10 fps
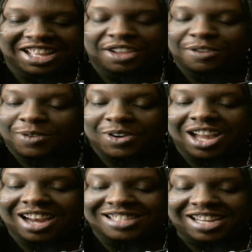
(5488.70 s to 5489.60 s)

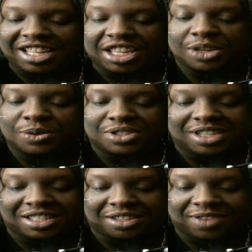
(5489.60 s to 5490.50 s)
Morgana's at a huge
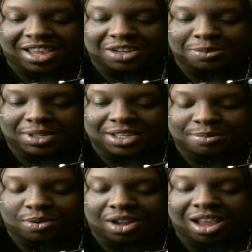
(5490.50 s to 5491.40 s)
disadvantage because
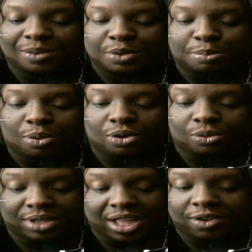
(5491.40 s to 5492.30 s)
Morgana was born
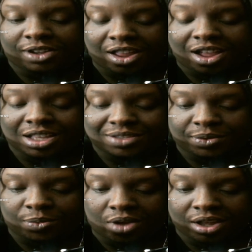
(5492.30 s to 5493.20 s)
without claws, for
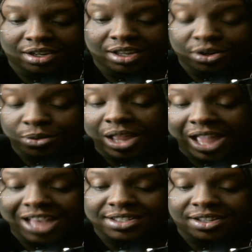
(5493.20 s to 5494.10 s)
one, and Una
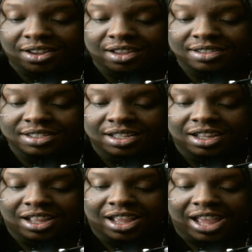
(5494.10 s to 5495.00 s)
has claws.
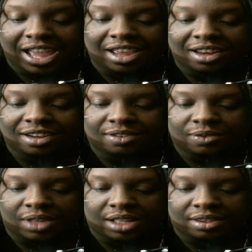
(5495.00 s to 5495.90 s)
And
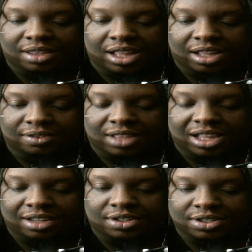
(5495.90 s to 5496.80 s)

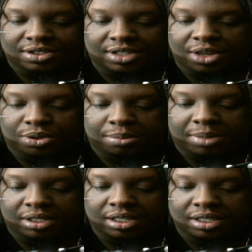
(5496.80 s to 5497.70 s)
they just killed the
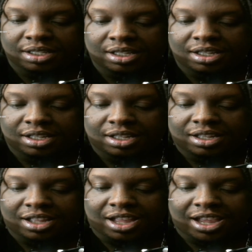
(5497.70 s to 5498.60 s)
monkey.
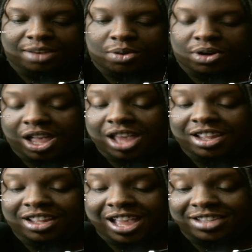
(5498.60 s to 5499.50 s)
And
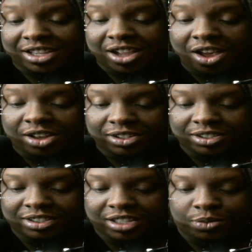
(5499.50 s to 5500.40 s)
Morgana has a collar
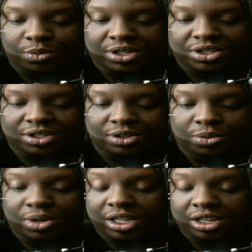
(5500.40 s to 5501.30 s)
in which
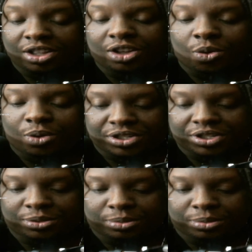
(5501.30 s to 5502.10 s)
Una can hook onto.